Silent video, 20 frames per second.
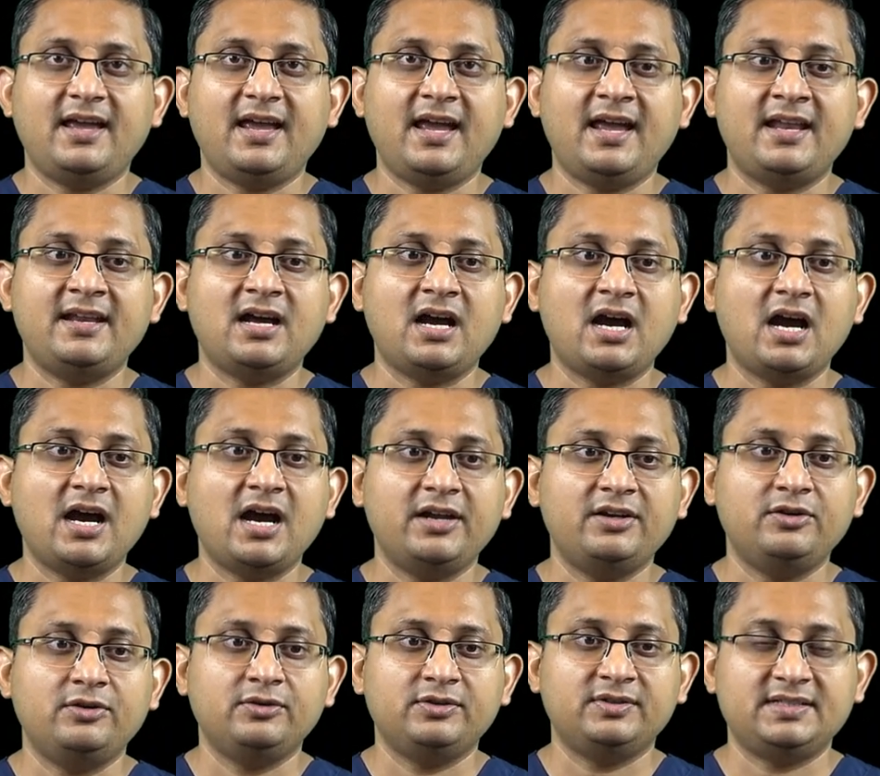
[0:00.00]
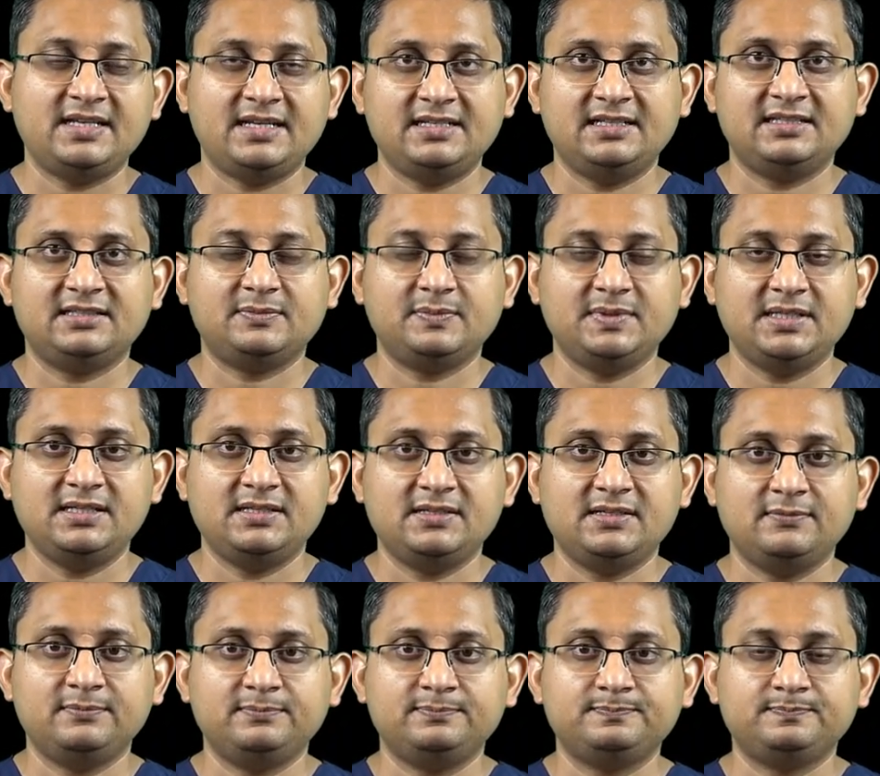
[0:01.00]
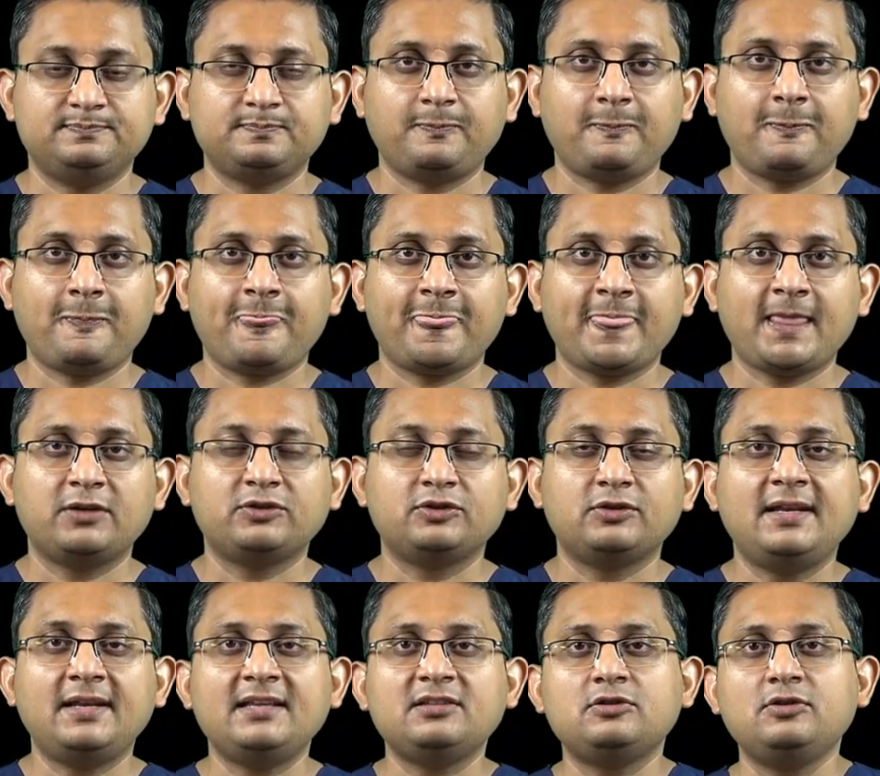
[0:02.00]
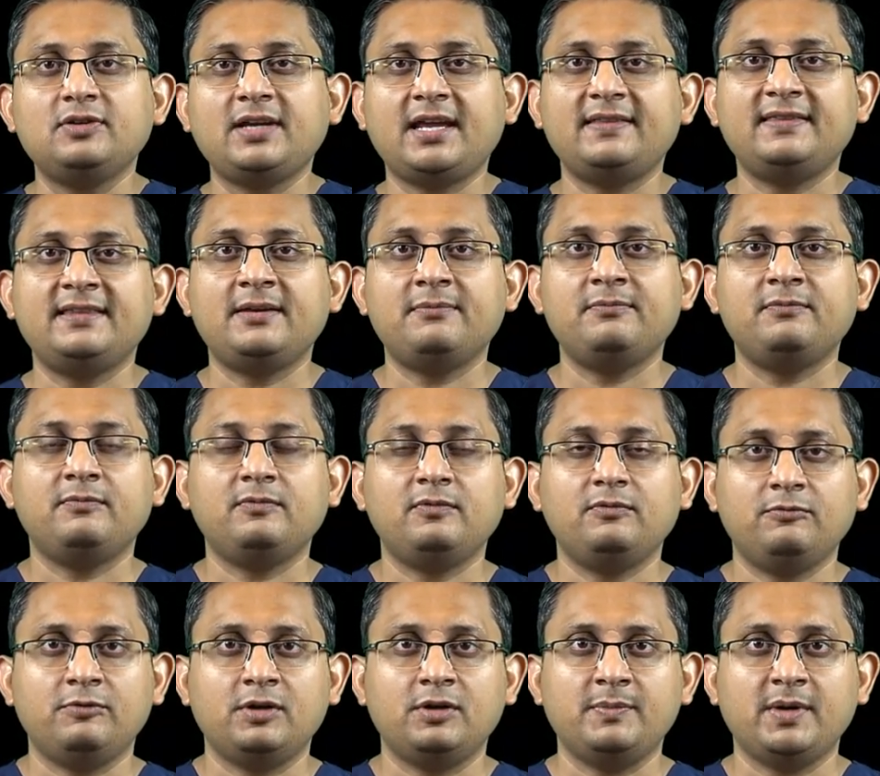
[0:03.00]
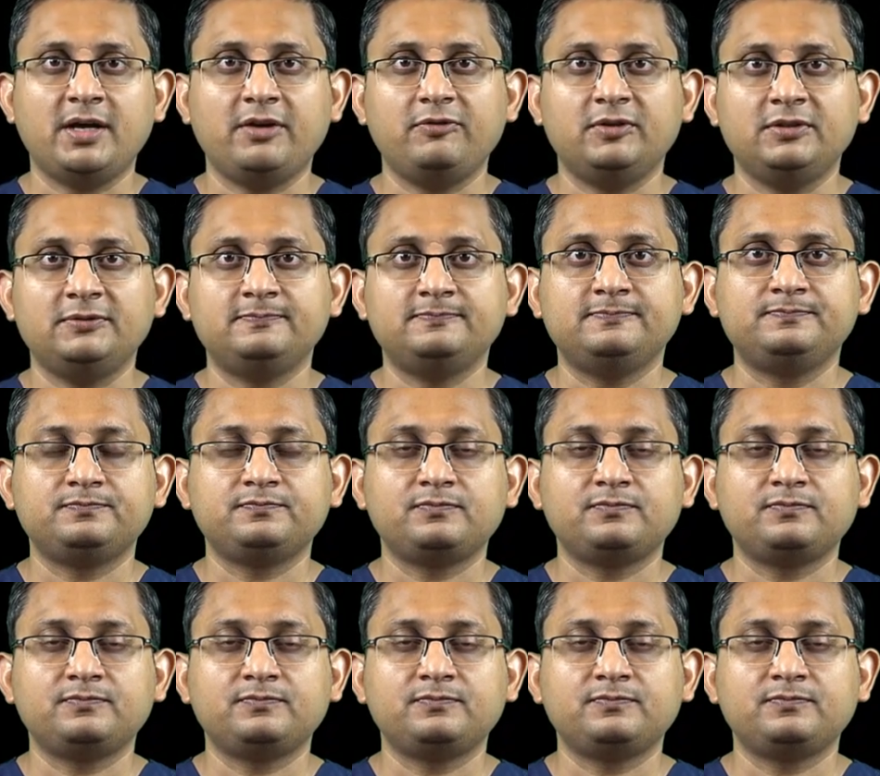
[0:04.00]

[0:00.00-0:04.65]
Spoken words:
and hydrostatic splint. So let's look at them one by one.